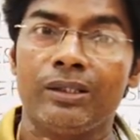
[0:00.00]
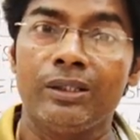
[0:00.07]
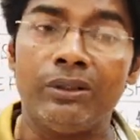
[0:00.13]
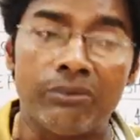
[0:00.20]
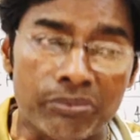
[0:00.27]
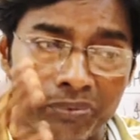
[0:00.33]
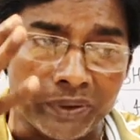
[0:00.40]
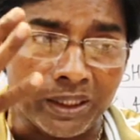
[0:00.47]

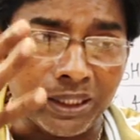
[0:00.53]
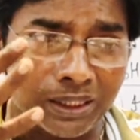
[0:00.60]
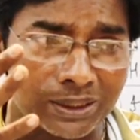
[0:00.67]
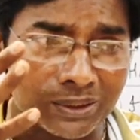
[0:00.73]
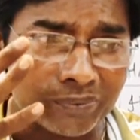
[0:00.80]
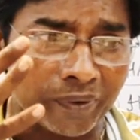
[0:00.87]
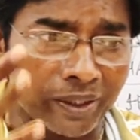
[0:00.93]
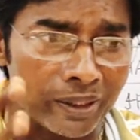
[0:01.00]
he
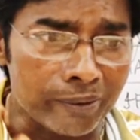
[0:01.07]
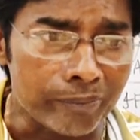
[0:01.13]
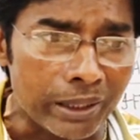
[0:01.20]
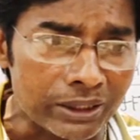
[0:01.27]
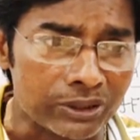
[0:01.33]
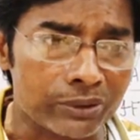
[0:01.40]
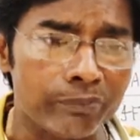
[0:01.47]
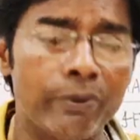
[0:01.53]
feels very
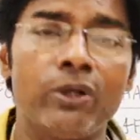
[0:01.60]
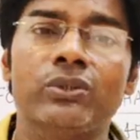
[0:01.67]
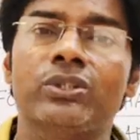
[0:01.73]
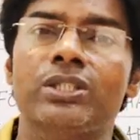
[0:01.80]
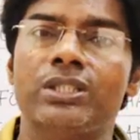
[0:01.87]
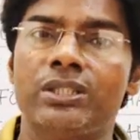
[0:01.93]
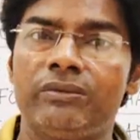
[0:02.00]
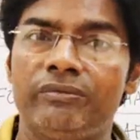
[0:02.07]
much
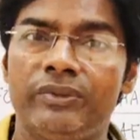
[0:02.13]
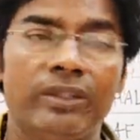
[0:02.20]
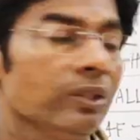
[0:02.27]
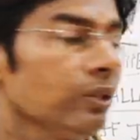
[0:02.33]
positive.